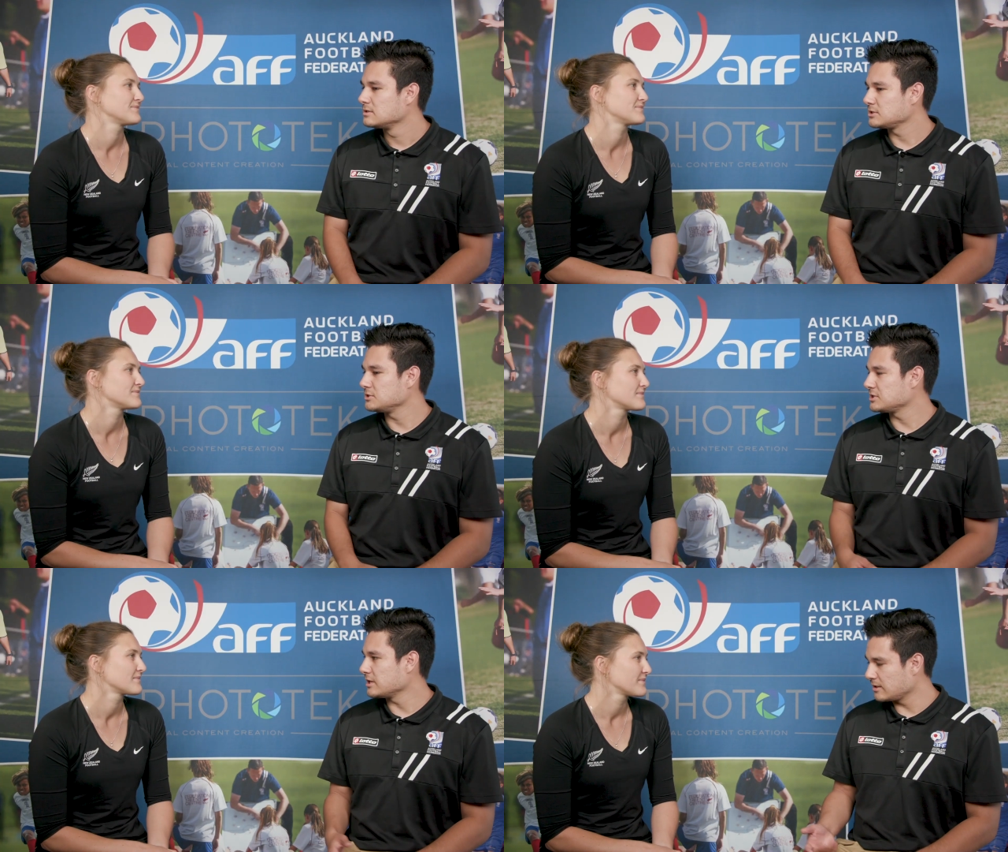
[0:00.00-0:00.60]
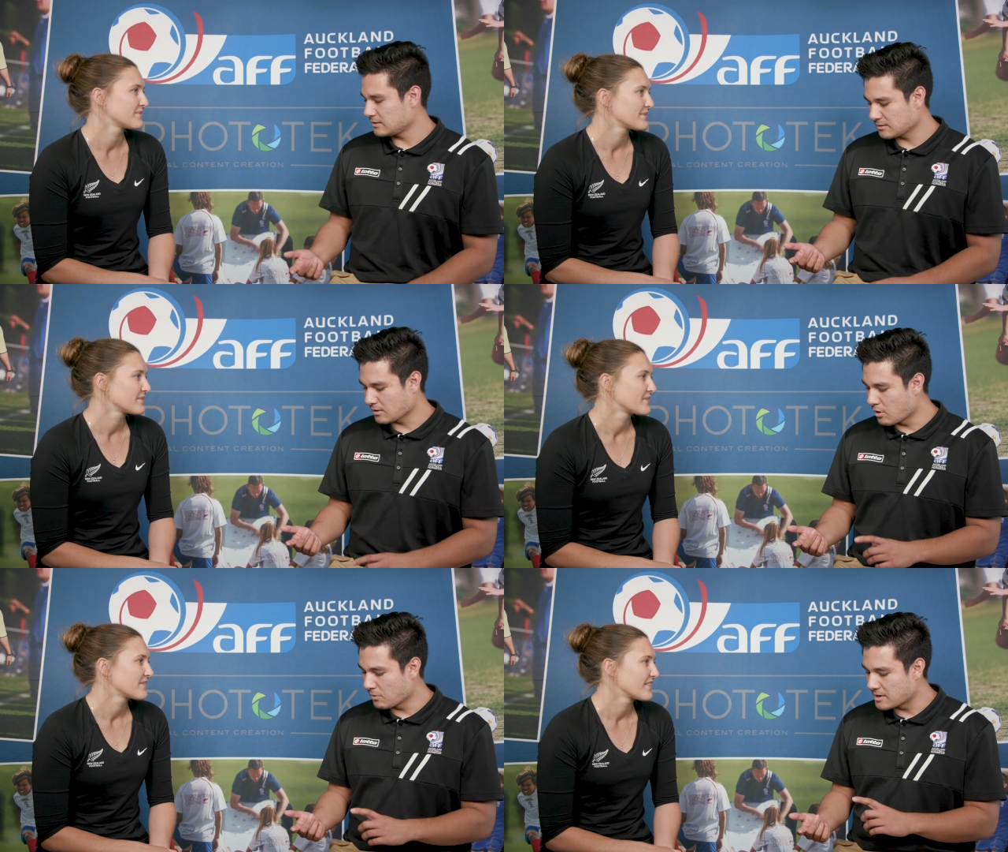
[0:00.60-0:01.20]
Speaker 1: So you say that the
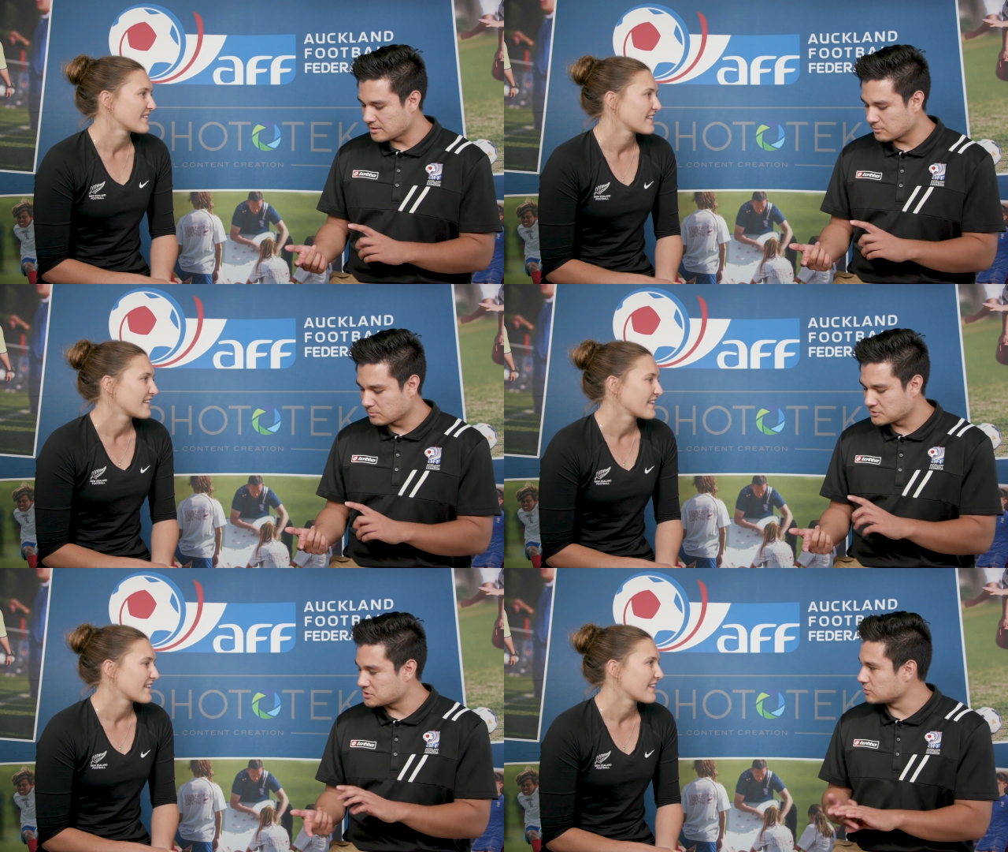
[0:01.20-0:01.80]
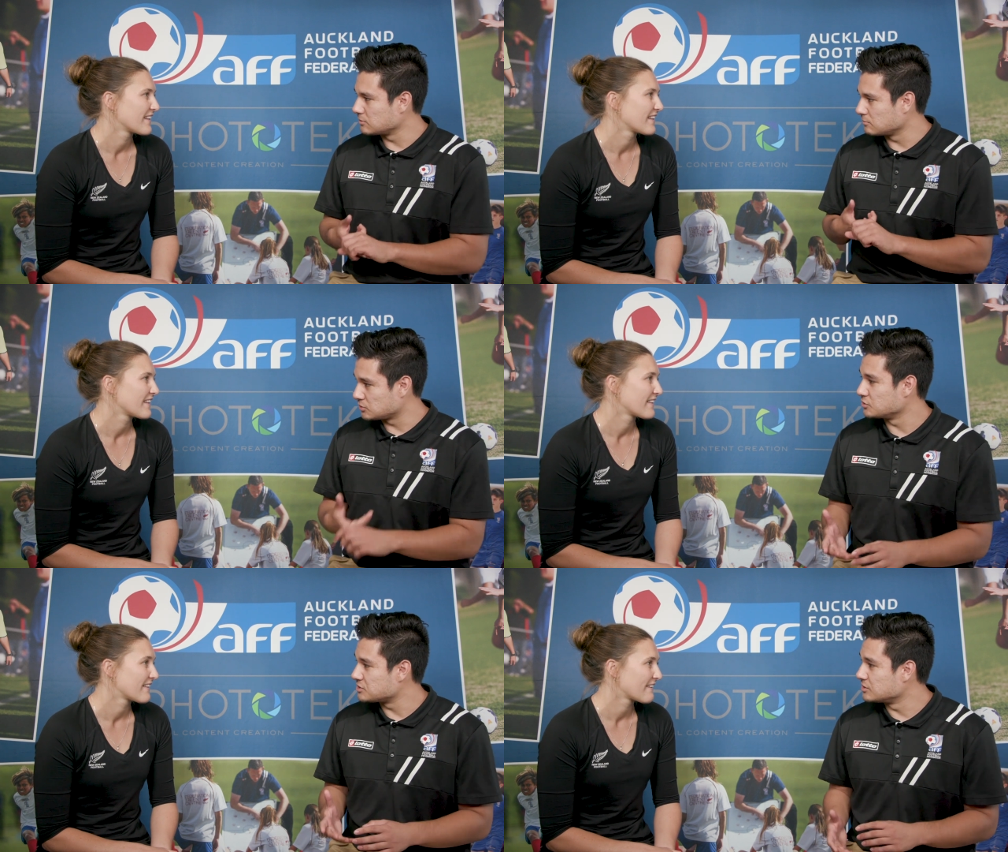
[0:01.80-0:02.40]
whole idea was to
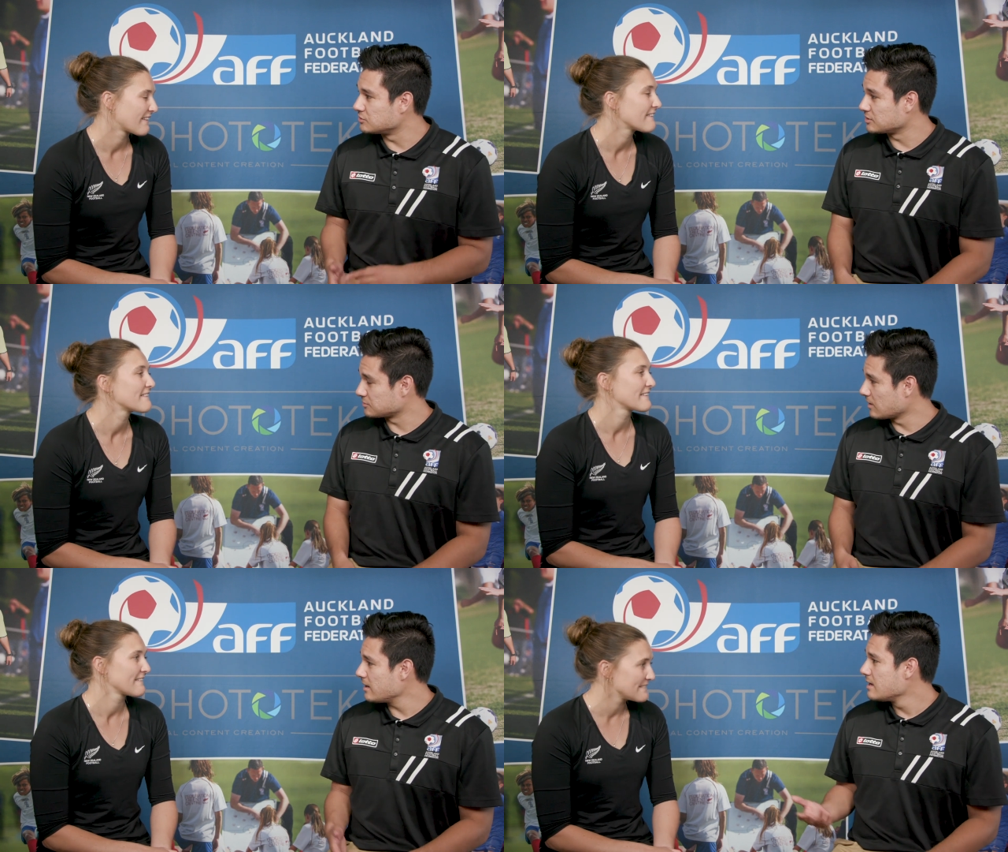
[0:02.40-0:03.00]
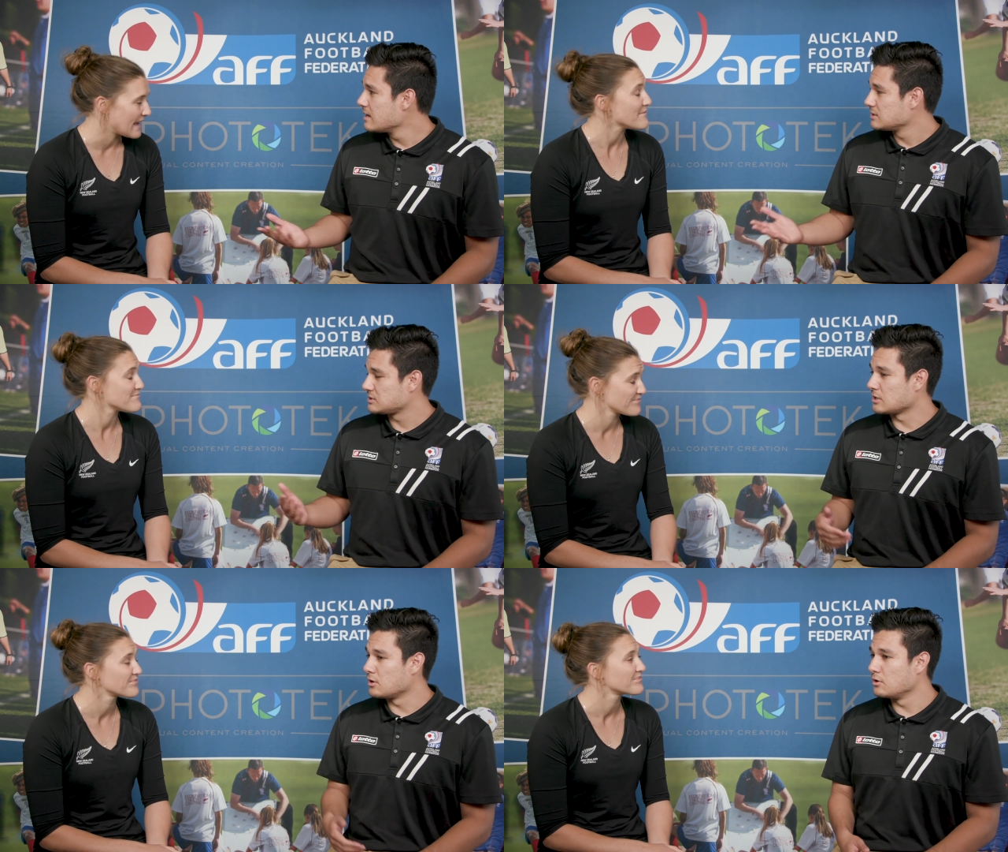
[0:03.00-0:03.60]
reduce injuries, right? Yeah.
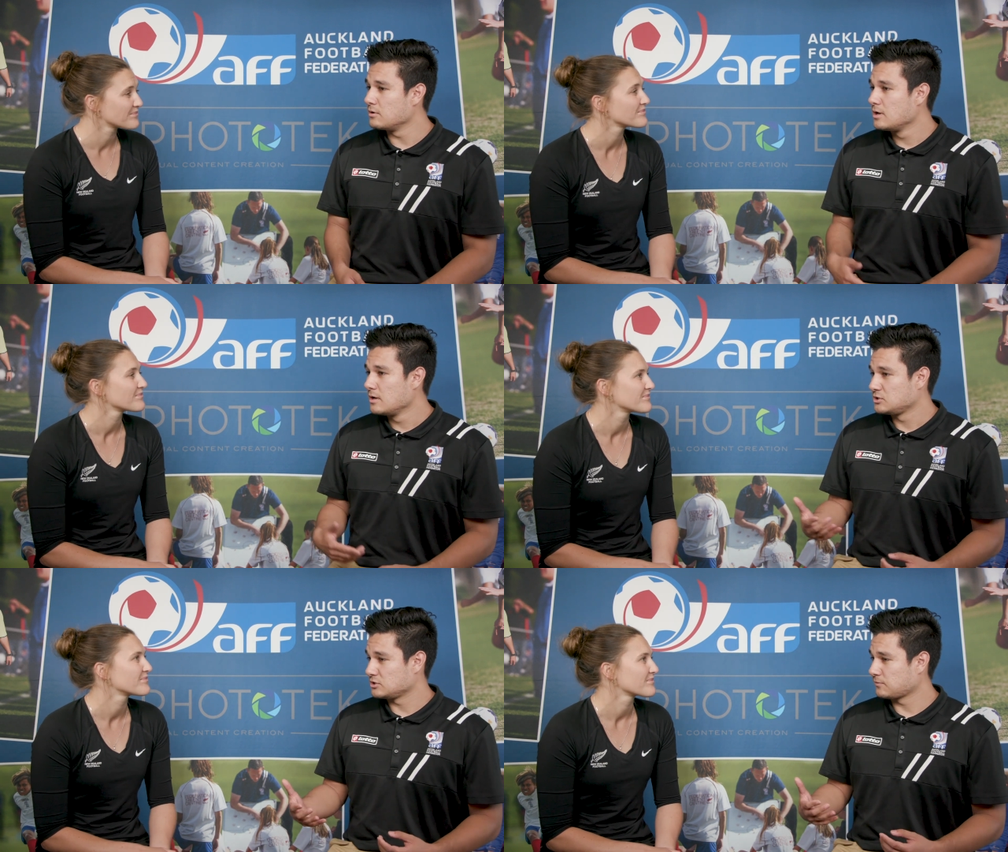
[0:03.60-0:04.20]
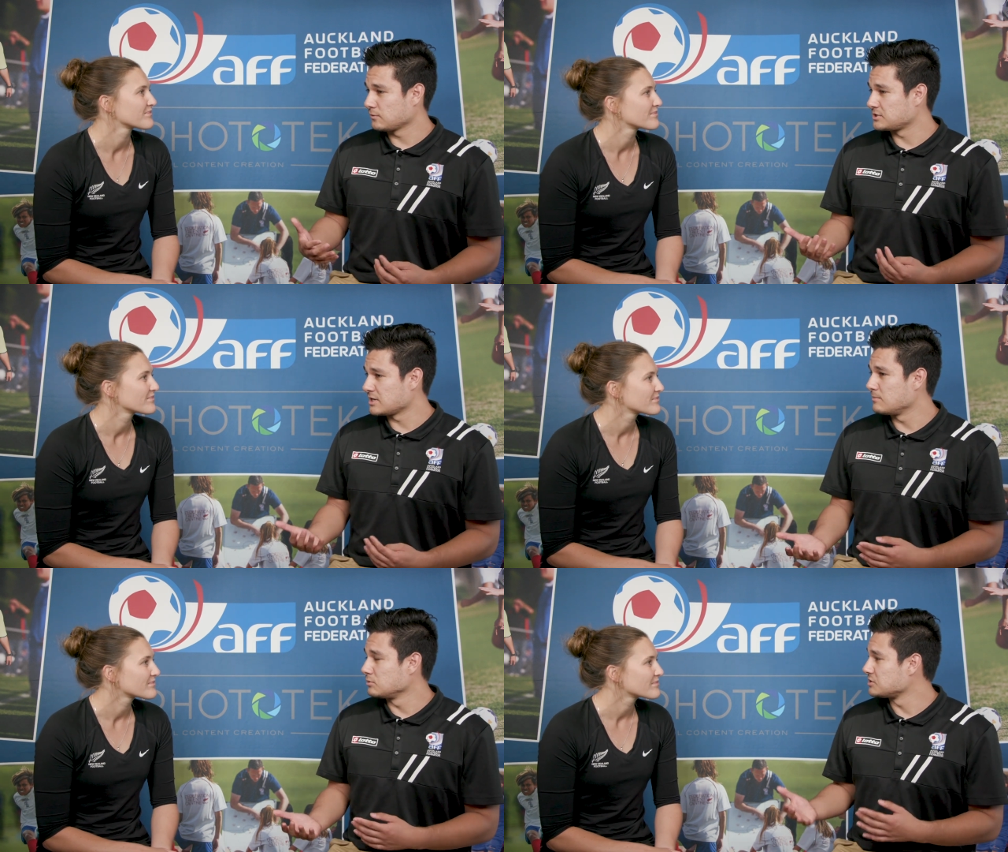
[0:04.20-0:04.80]
So just for
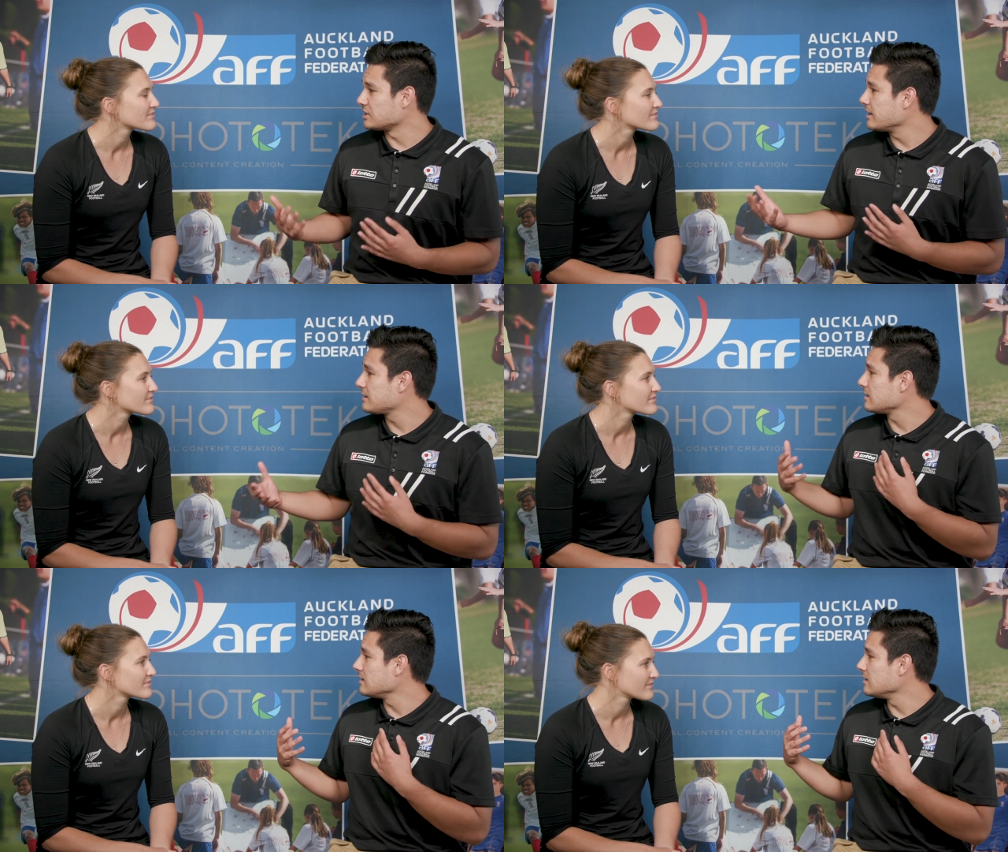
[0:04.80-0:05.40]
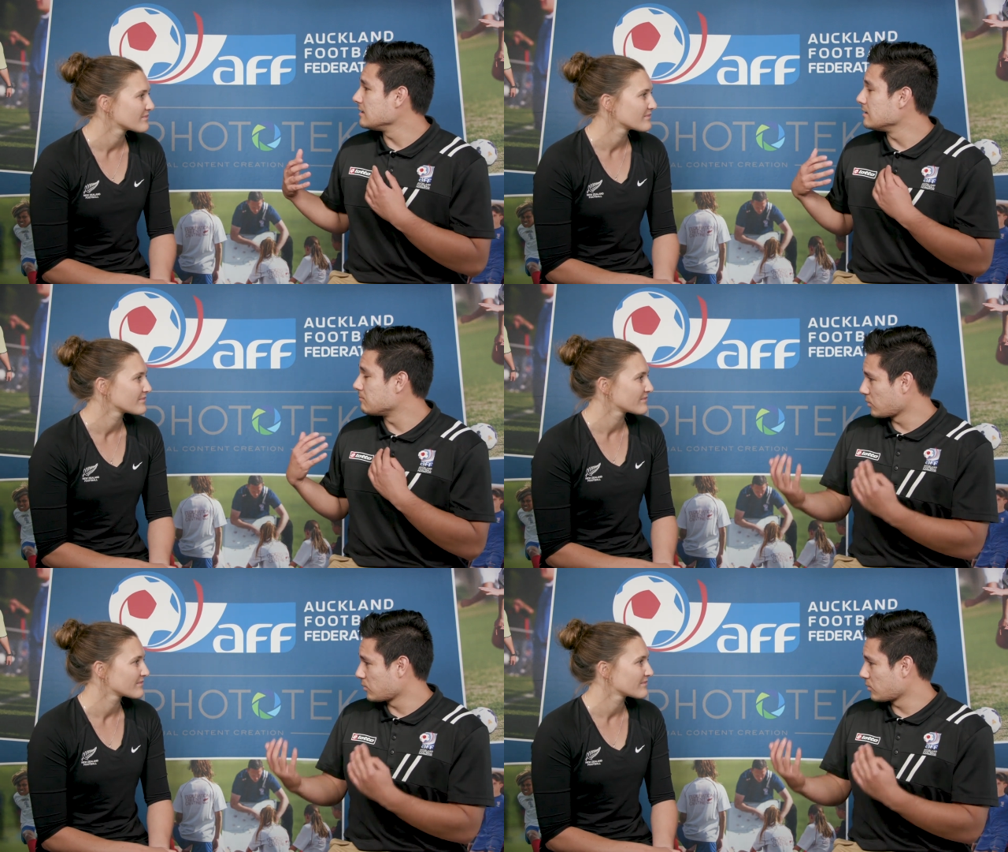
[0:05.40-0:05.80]
example's sake, the